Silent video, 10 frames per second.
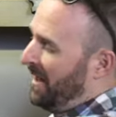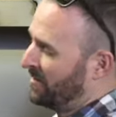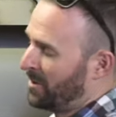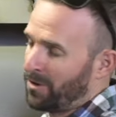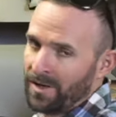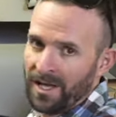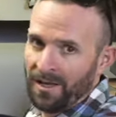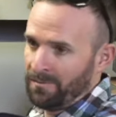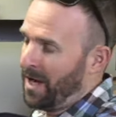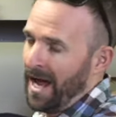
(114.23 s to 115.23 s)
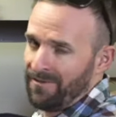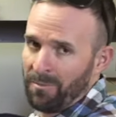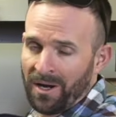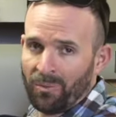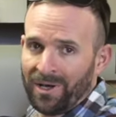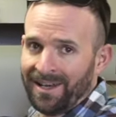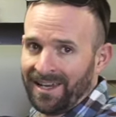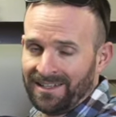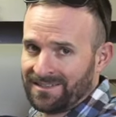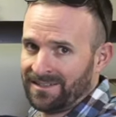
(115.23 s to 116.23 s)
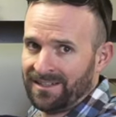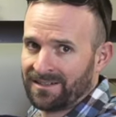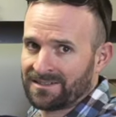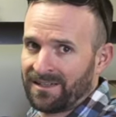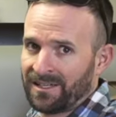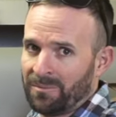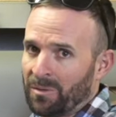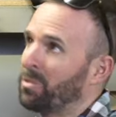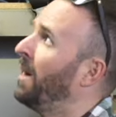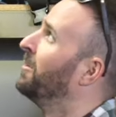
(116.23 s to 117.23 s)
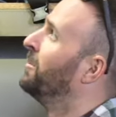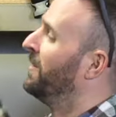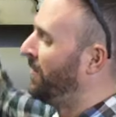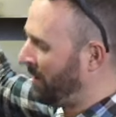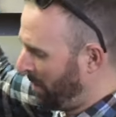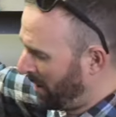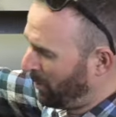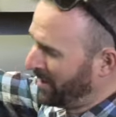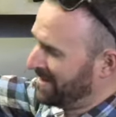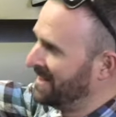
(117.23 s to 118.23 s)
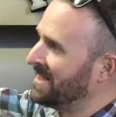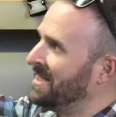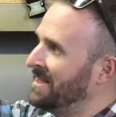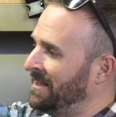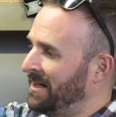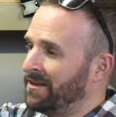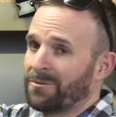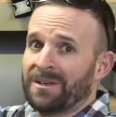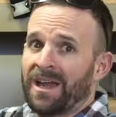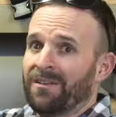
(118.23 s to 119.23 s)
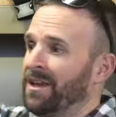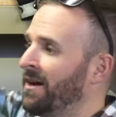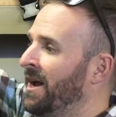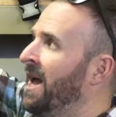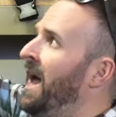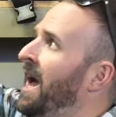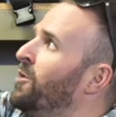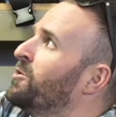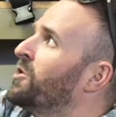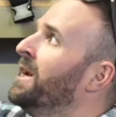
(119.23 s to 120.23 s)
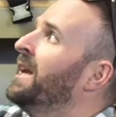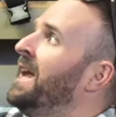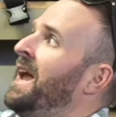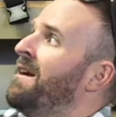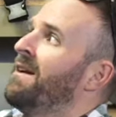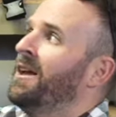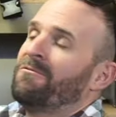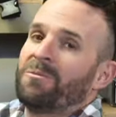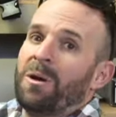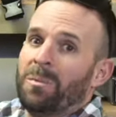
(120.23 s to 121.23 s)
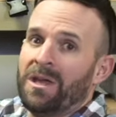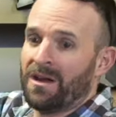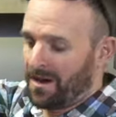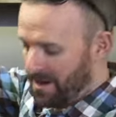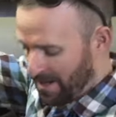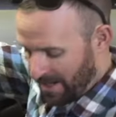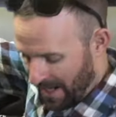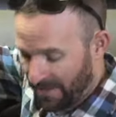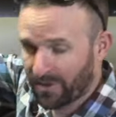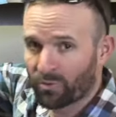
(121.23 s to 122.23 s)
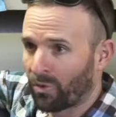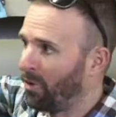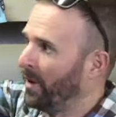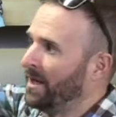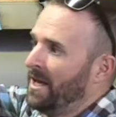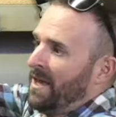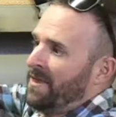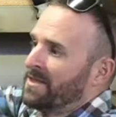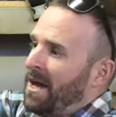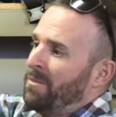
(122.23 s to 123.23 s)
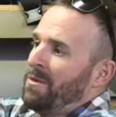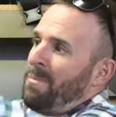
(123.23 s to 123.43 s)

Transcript: So I have a pair of 190s in here, it's not gonna be a problem, but if you had a pair of 160s in here that were down here and you were trying to carry it from up here, and then roll it, the top of the